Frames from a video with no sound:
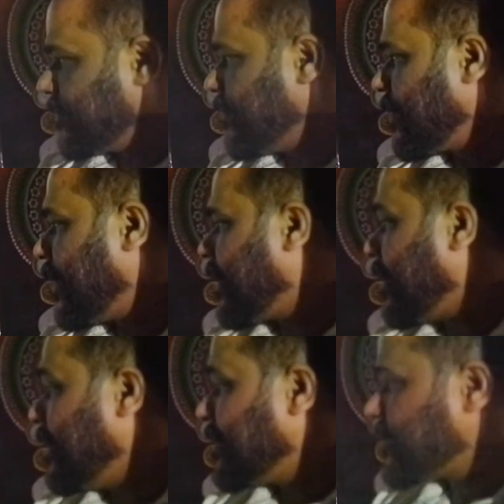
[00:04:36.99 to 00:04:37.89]
Okay,
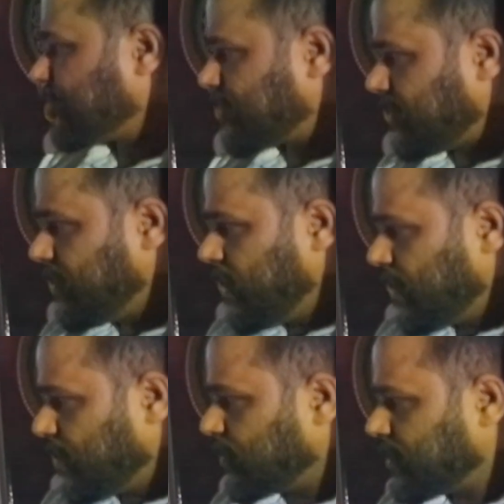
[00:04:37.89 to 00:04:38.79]
colors of the
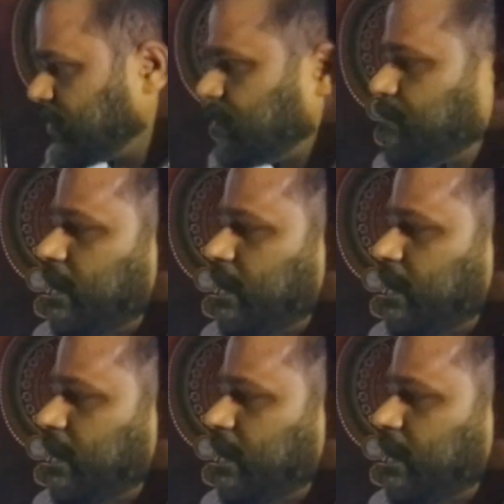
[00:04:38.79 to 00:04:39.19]
northern